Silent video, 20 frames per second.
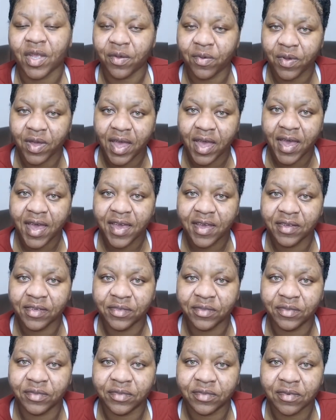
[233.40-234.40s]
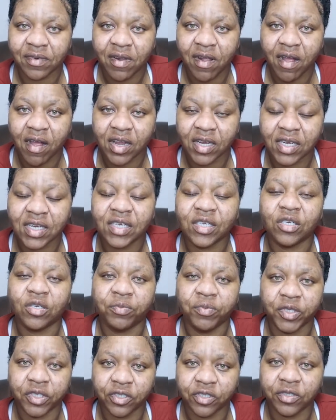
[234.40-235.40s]
okay? And I
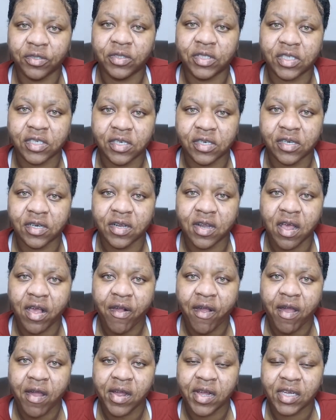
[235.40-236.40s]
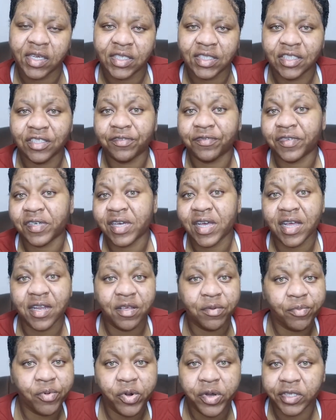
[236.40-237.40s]
hope you're doing good. And if at
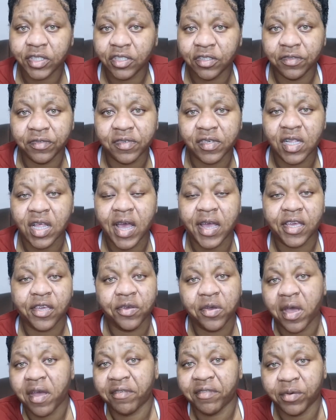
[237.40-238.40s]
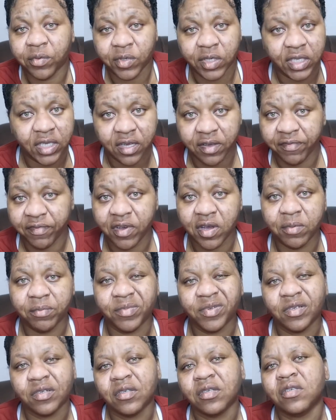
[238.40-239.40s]
any point you feel like you ever want to give
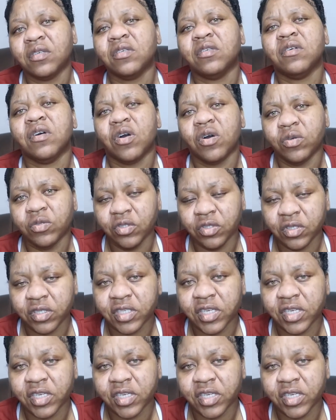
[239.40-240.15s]
up, hold your